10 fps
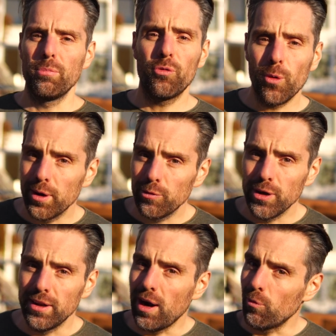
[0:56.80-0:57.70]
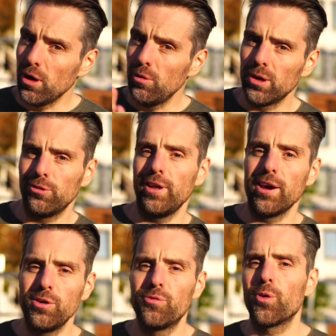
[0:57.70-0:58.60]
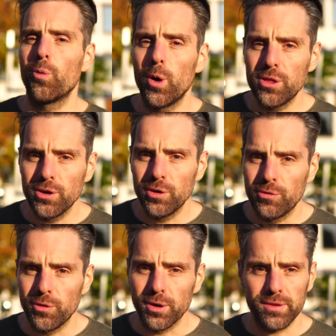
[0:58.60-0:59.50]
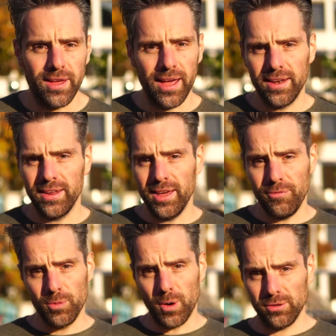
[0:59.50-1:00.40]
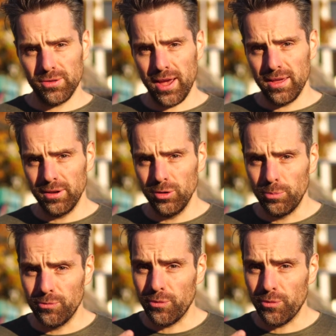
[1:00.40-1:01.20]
Before I dive in, I really want to thank you for watching, of course. And if you want to stay in the loop